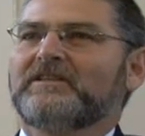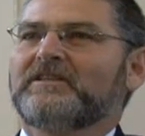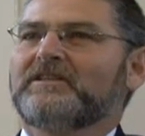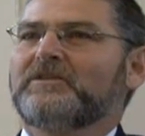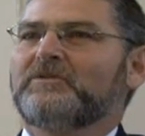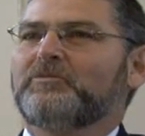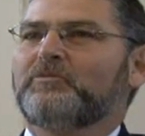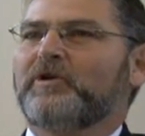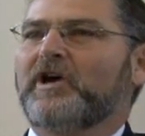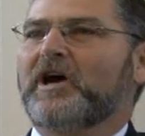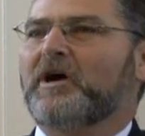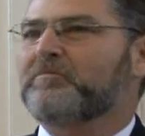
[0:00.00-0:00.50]

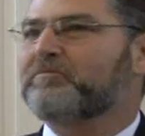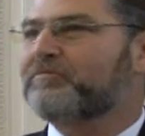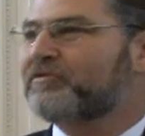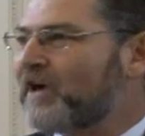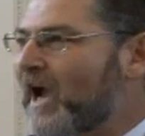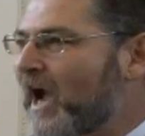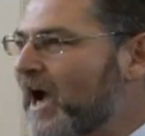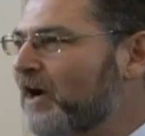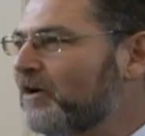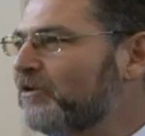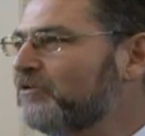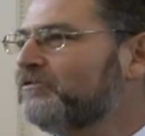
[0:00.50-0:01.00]
We are
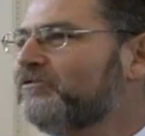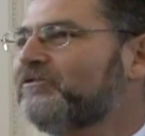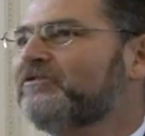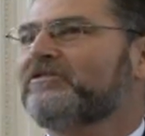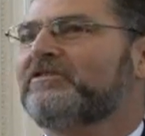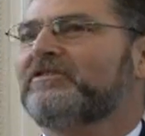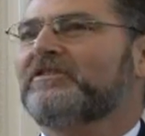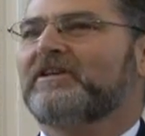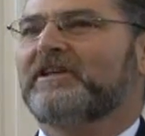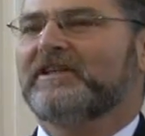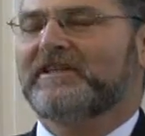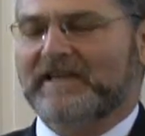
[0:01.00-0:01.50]
proud
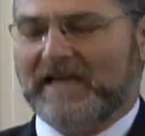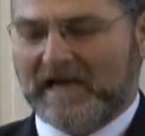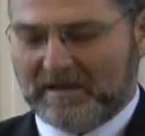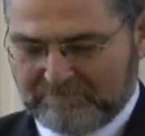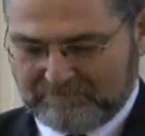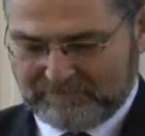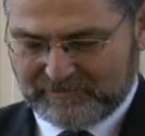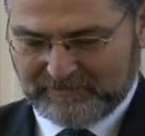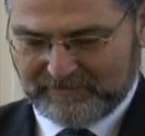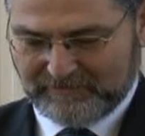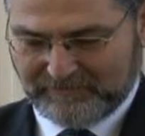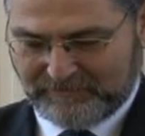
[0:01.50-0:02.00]
and
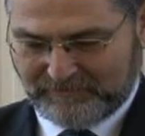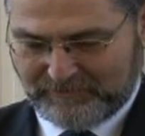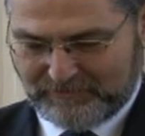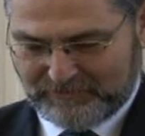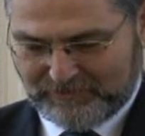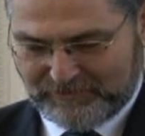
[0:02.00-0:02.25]
humbled